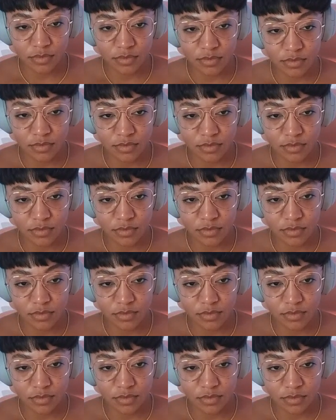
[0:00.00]

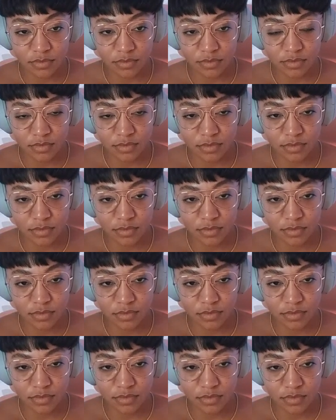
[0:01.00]

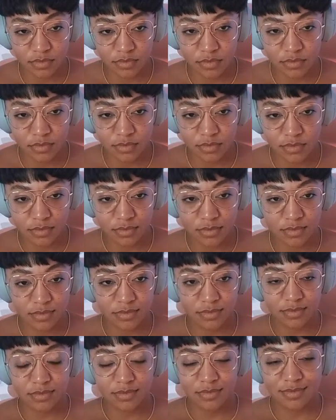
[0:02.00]

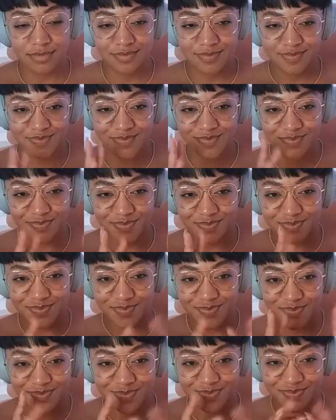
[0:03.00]

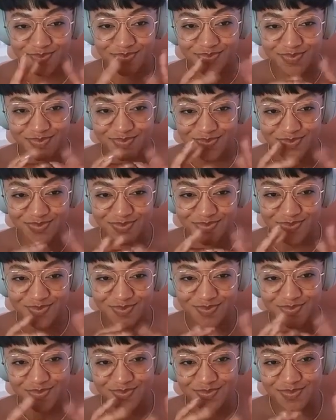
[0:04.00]

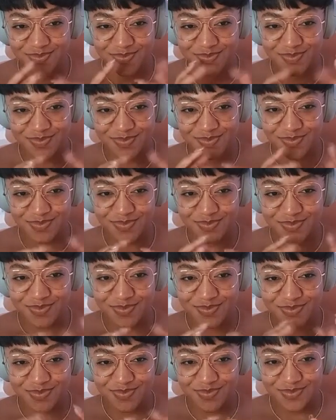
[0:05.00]

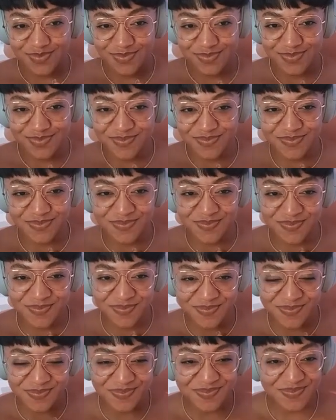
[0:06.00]

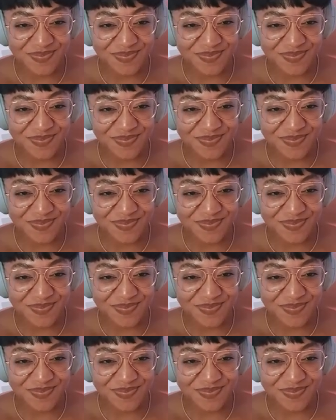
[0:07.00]
No words are spoken by the person on screen.